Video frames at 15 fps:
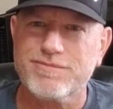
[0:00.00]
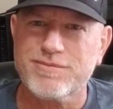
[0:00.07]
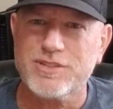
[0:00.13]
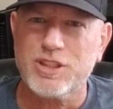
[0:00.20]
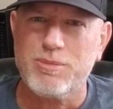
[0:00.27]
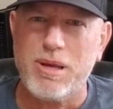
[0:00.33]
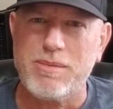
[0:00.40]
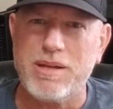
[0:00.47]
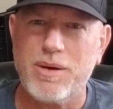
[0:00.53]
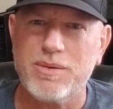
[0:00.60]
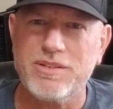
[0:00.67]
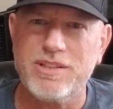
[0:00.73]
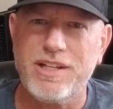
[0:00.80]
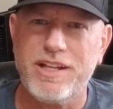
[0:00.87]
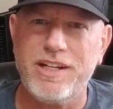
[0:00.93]
so maybe I
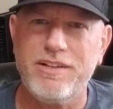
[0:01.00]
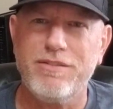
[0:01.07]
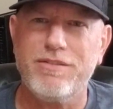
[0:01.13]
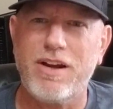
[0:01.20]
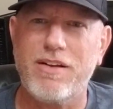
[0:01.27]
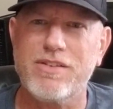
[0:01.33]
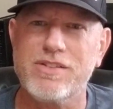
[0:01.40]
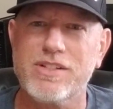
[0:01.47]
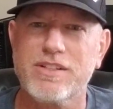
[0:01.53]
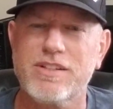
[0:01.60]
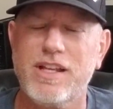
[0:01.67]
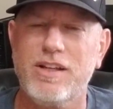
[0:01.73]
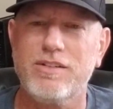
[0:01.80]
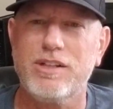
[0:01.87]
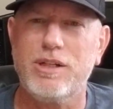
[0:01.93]
was netting 5,000 or
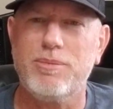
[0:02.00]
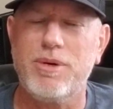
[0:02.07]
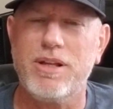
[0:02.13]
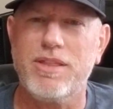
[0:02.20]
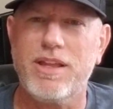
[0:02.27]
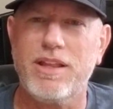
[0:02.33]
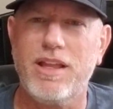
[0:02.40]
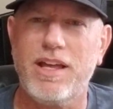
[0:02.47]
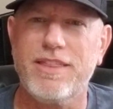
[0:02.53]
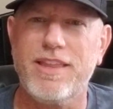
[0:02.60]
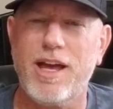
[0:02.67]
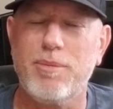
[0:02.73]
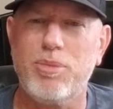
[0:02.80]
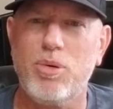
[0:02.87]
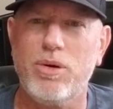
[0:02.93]
6,000 a month at
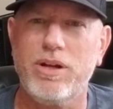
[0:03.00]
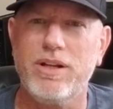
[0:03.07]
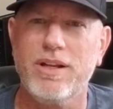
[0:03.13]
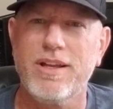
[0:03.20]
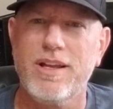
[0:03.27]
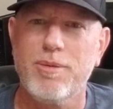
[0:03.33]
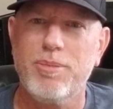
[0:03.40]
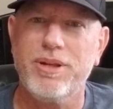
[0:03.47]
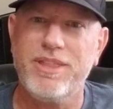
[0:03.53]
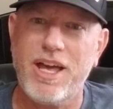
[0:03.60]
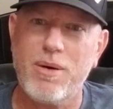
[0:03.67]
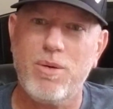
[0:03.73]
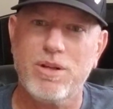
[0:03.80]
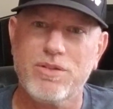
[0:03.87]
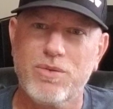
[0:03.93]
that point, but
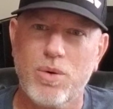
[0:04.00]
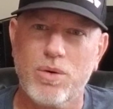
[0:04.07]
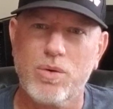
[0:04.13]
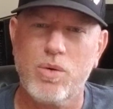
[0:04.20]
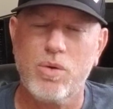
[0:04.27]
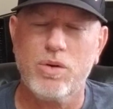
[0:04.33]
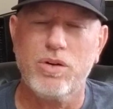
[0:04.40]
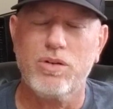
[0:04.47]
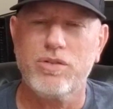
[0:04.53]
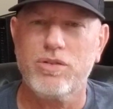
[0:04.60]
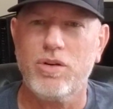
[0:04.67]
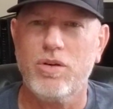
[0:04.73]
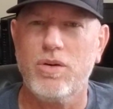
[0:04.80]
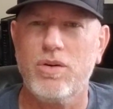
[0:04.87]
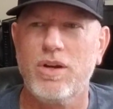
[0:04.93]
that was fourth quarter.
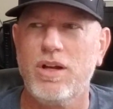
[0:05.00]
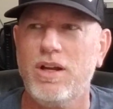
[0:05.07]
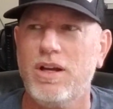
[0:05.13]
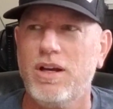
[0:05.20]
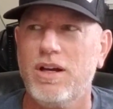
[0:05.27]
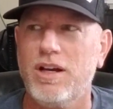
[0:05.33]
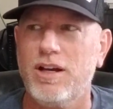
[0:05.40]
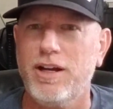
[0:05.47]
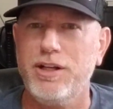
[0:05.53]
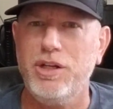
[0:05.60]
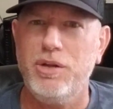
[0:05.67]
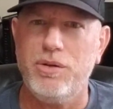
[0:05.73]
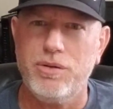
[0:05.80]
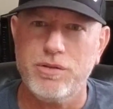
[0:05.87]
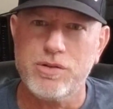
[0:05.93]
So I
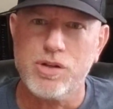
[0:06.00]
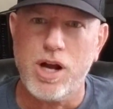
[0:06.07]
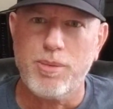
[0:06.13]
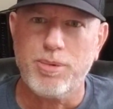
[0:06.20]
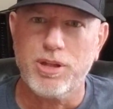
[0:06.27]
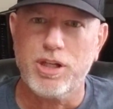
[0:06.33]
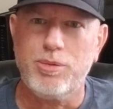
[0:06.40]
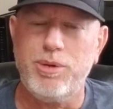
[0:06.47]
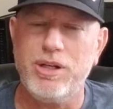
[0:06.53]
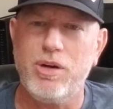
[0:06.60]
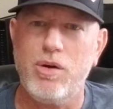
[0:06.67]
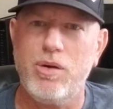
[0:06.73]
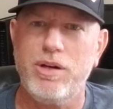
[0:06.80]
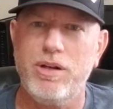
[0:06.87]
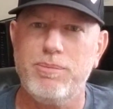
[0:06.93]
knew it would drop a little bit
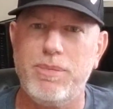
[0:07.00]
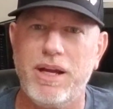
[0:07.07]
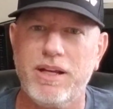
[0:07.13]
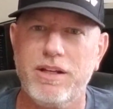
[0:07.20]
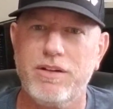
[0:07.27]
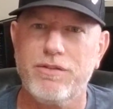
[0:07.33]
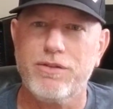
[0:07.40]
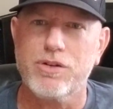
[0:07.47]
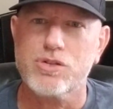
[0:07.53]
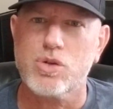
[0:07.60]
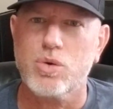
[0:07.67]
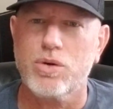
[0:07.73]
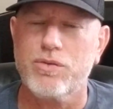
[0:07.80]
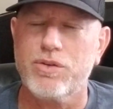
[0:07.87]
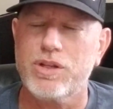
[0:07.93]
going back into first
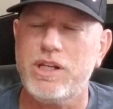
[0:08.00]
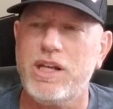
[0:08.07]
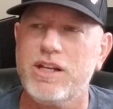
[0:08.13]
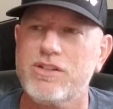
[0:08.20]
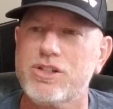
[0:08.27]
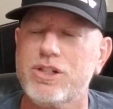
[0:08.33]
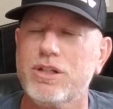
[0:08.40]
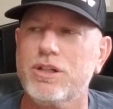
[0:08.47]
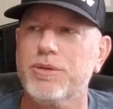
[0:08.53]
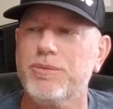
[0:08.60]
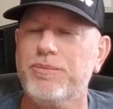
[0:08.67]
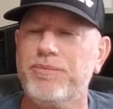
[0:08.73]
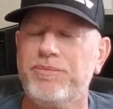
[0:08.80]
quarter for the next year.